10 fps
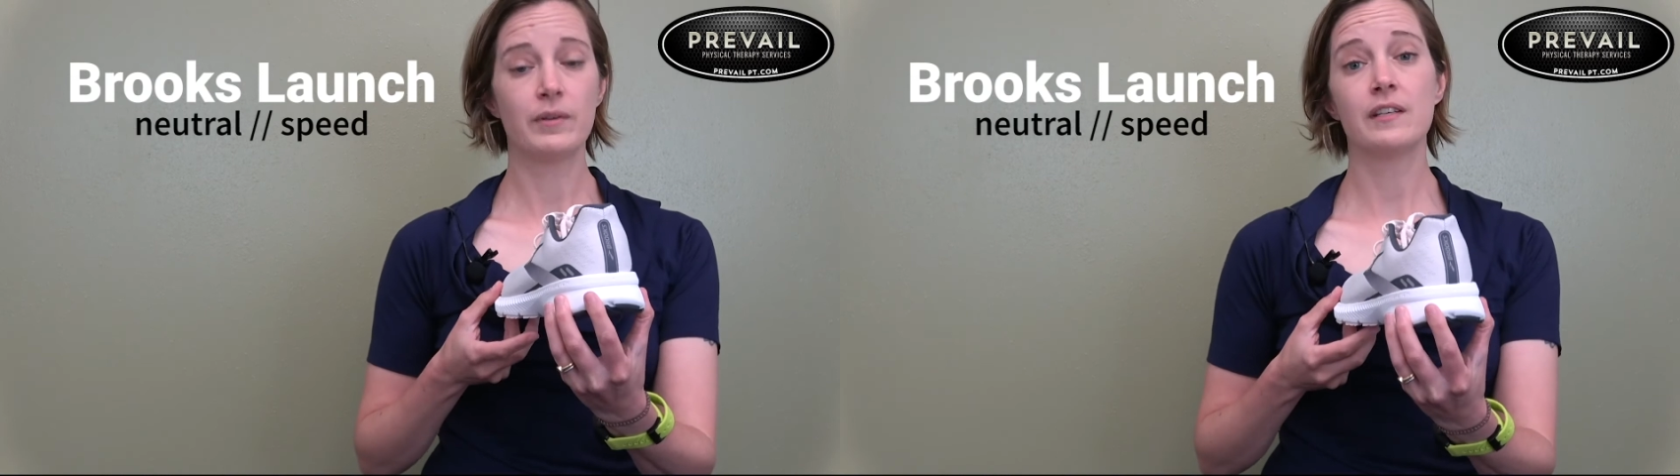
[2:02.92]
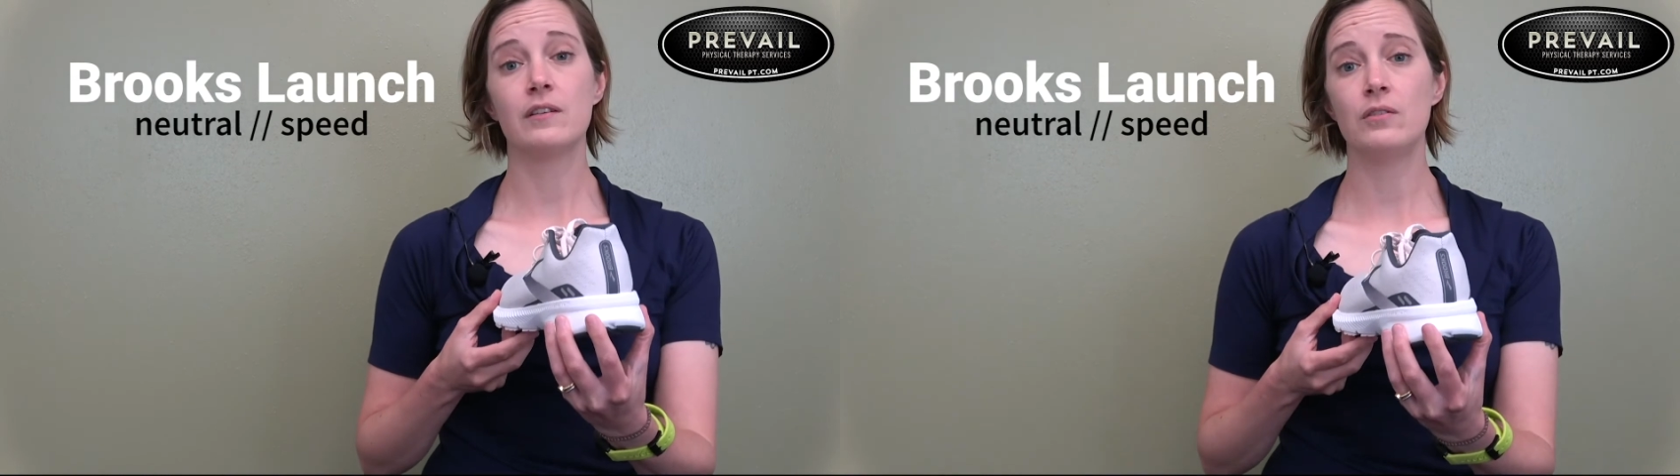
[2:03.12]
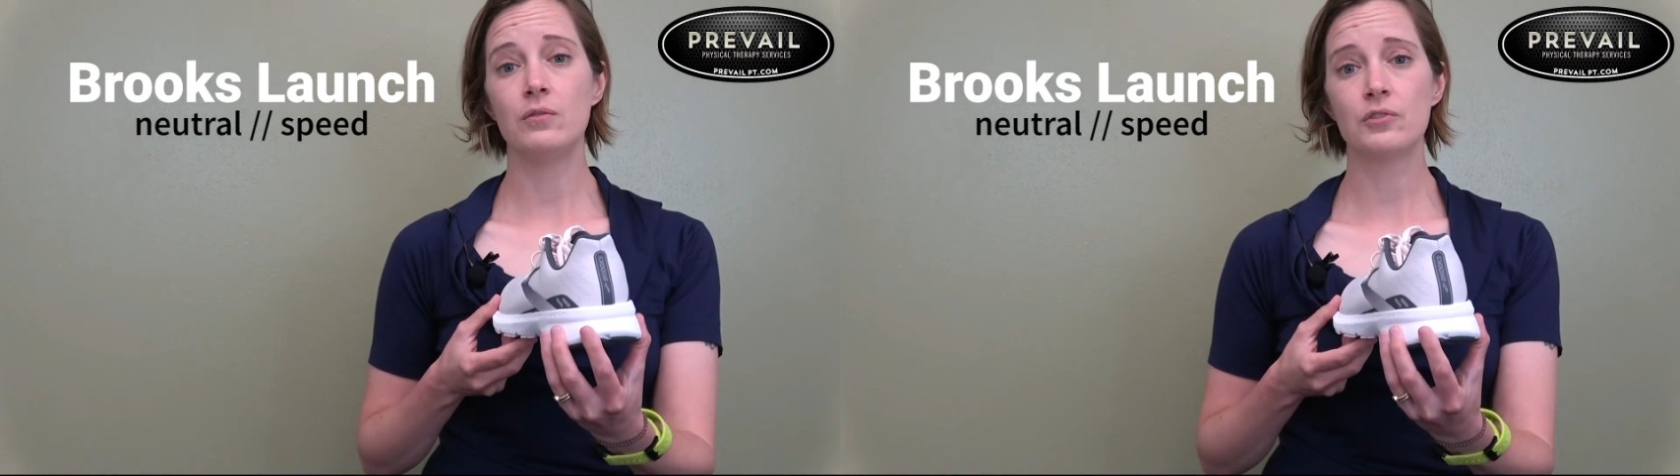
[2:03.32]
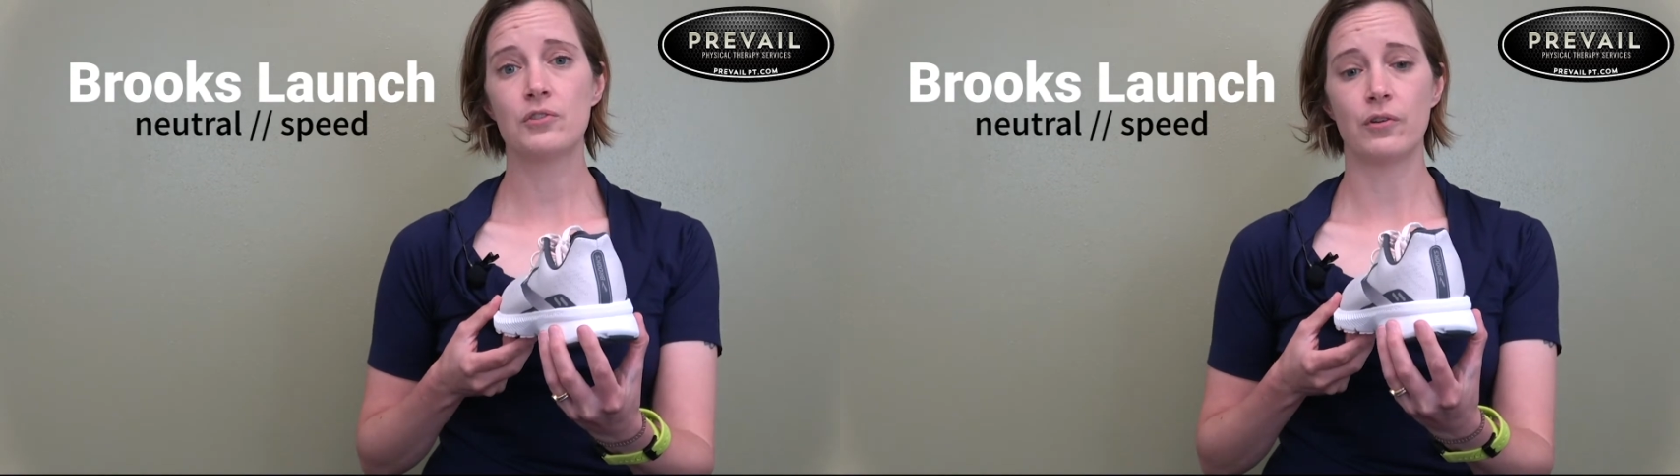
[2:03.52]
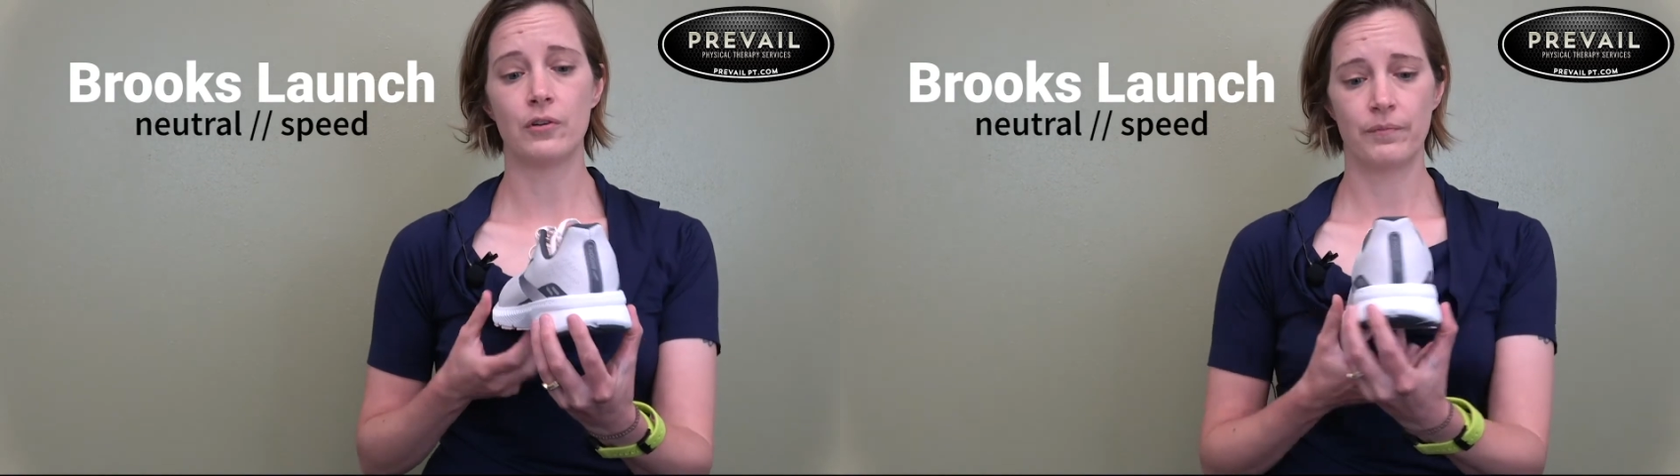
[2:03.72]
say
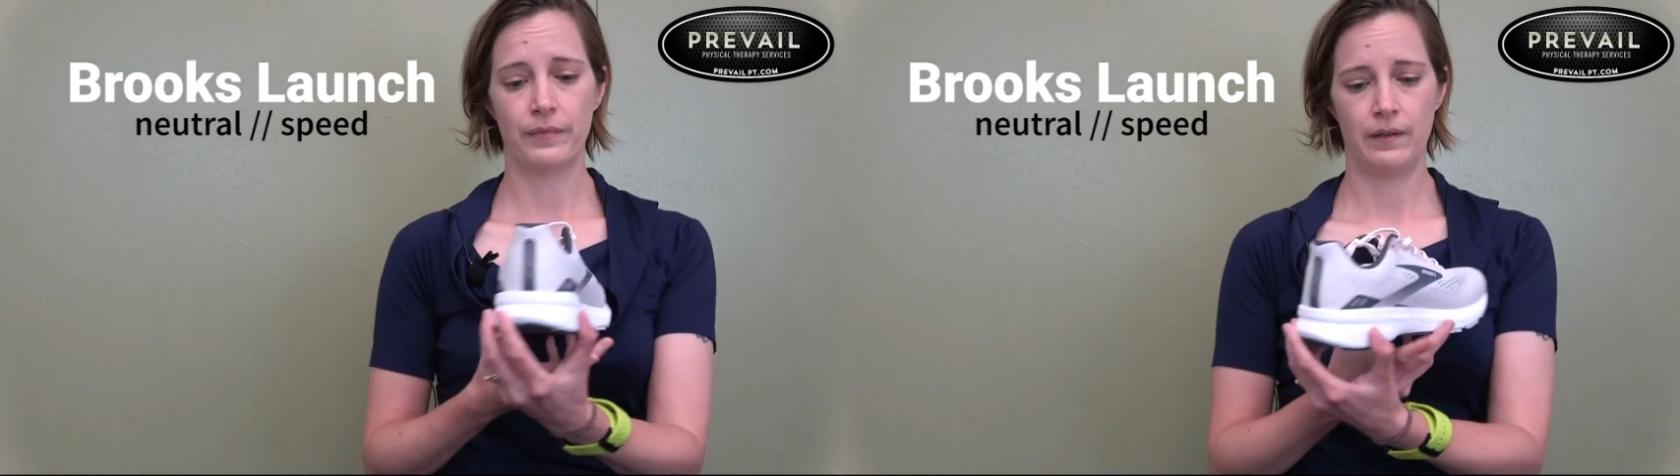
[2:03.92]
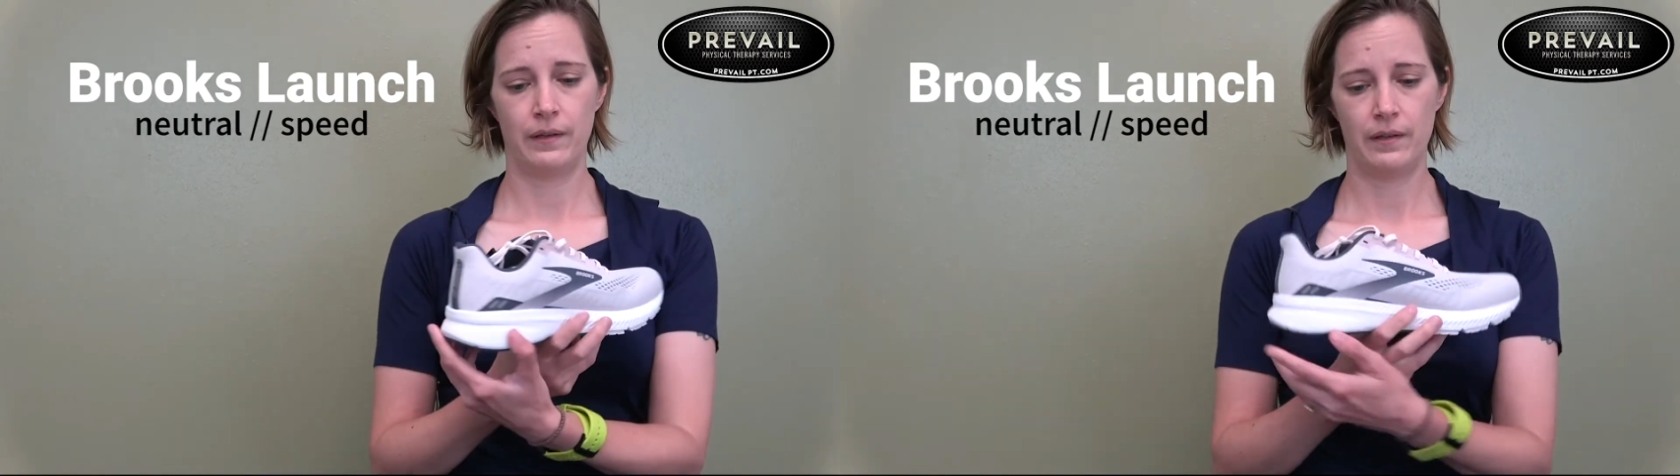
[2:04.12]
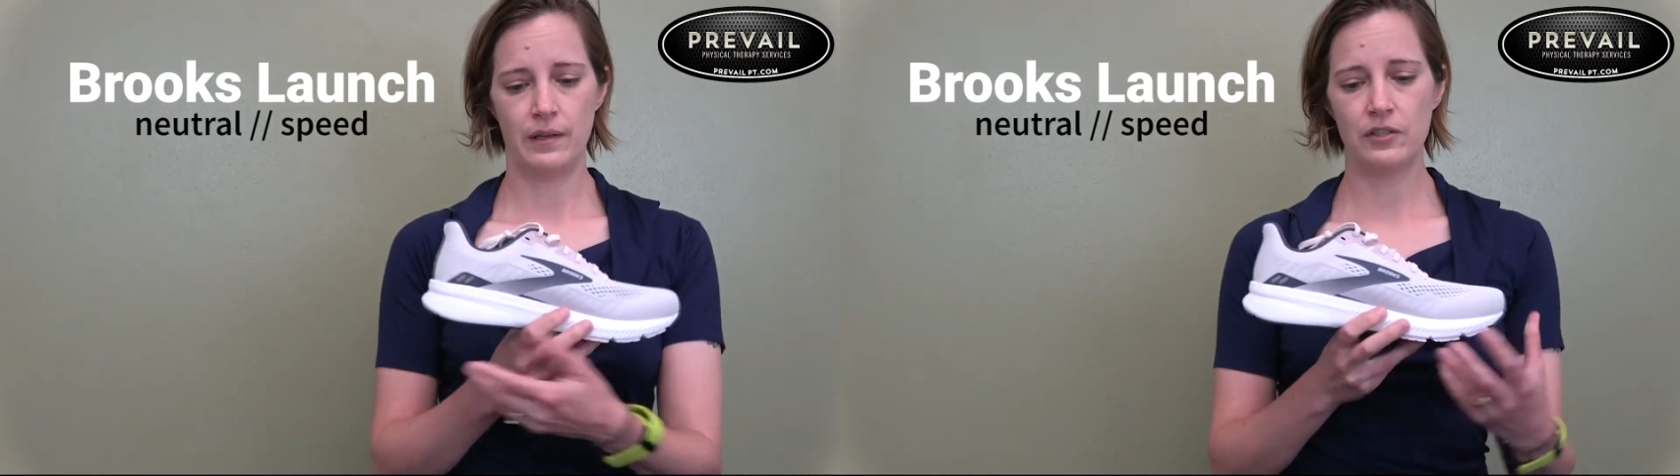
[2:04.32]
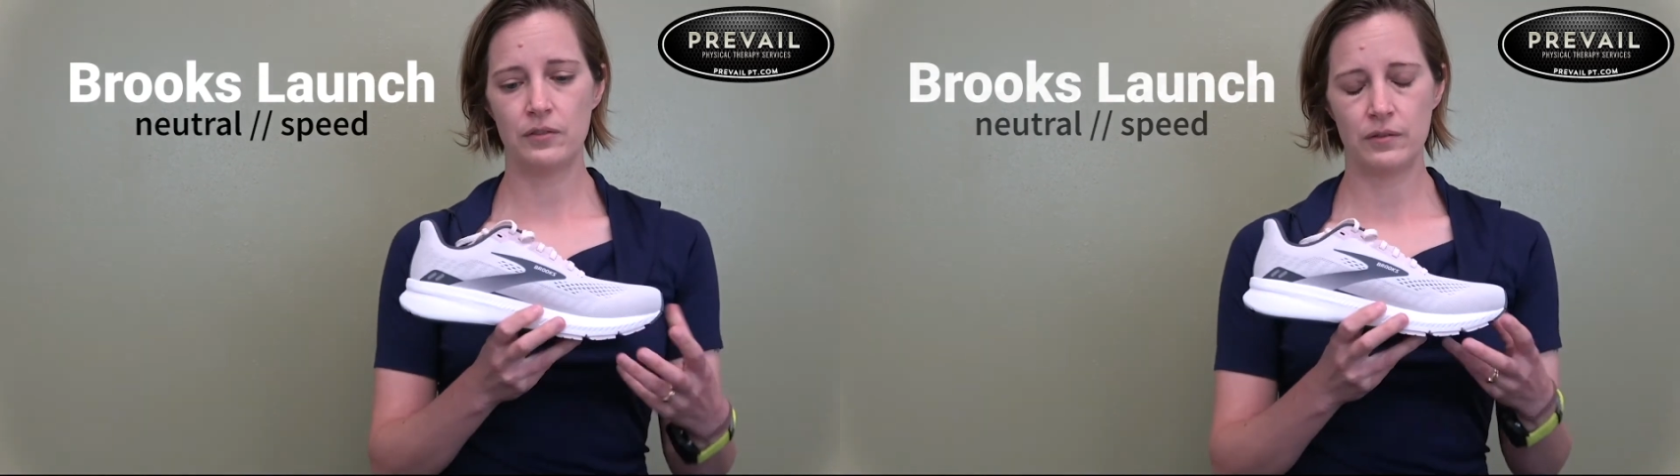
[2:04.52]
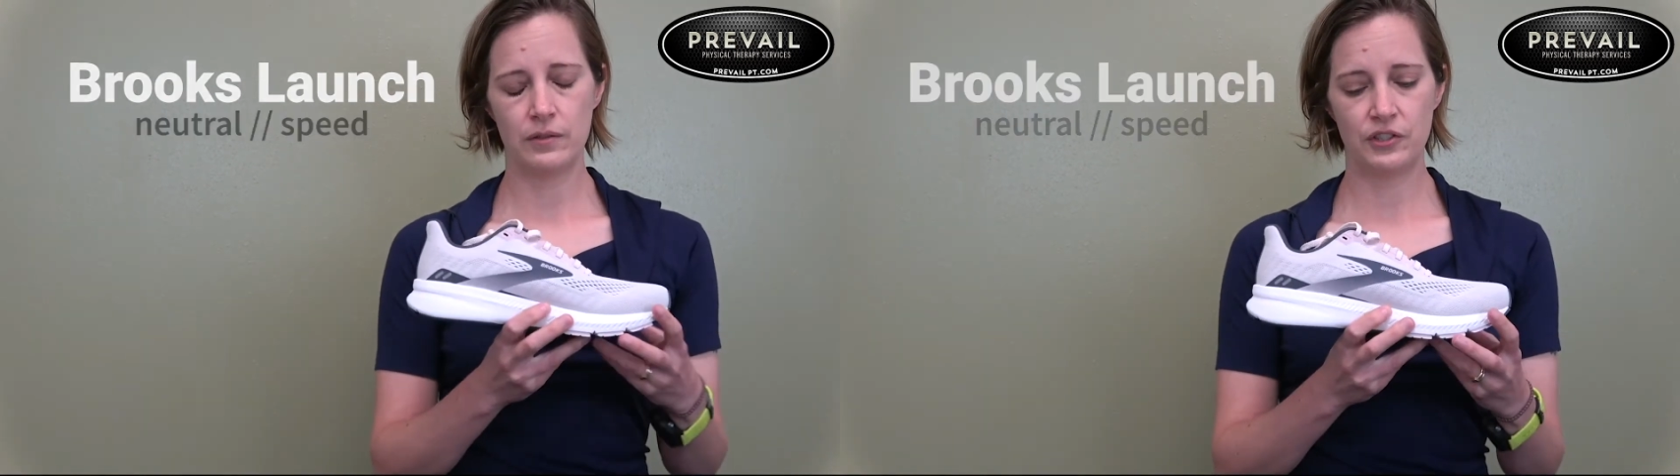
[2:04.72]
neutral, it
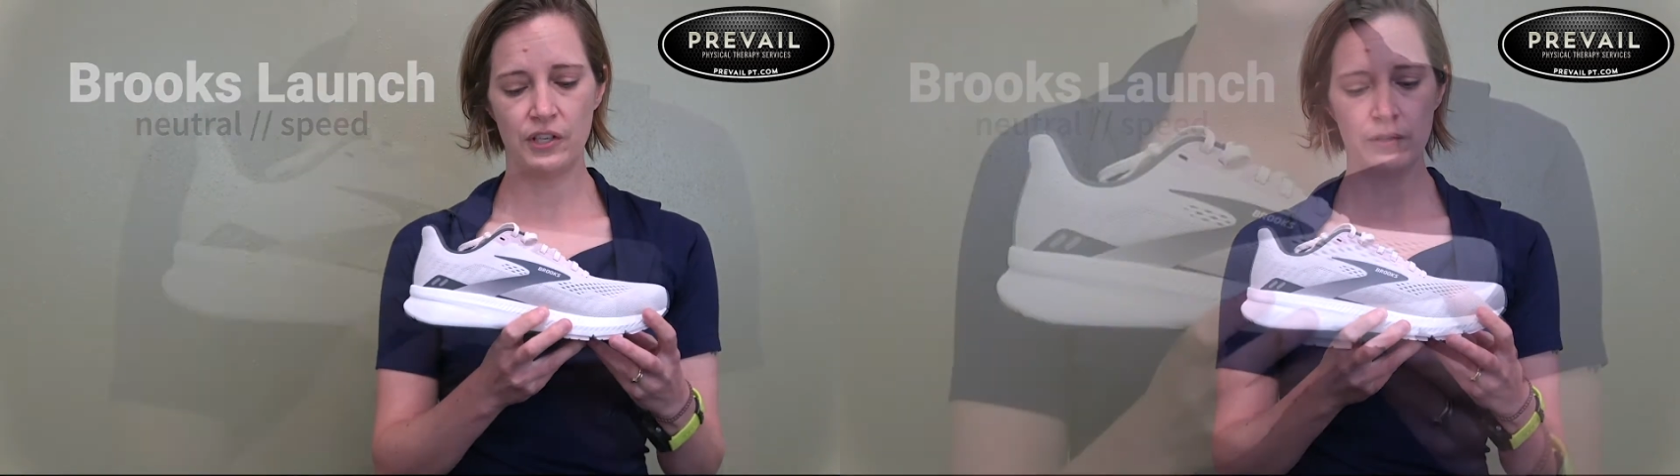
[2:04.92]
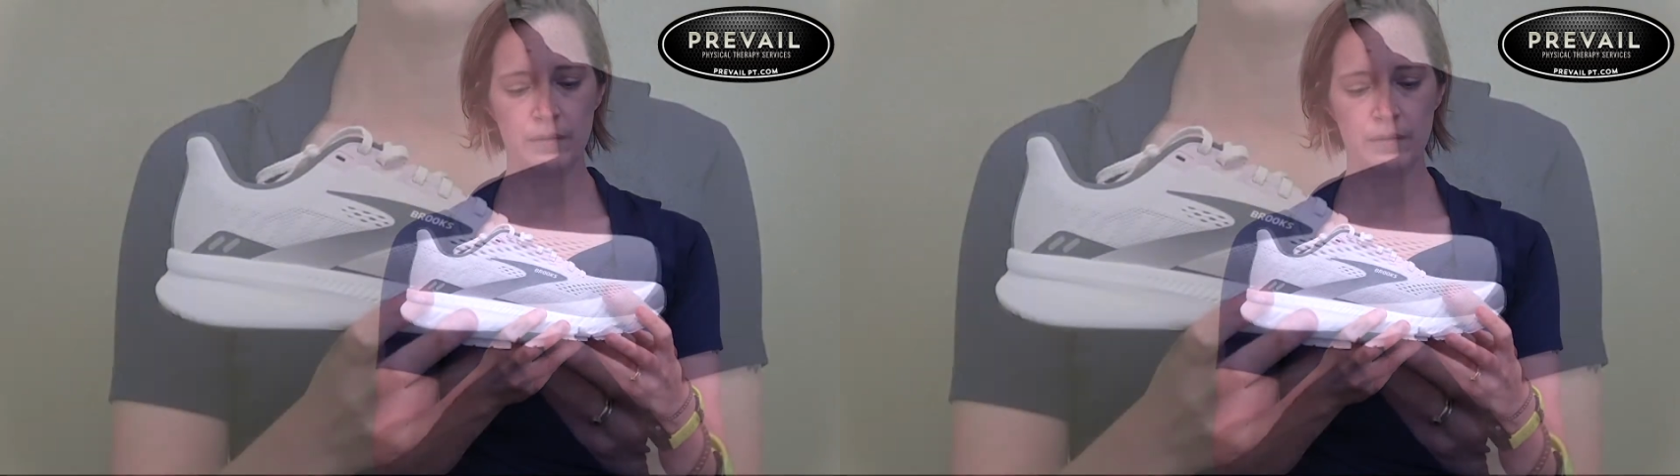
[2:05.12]
generally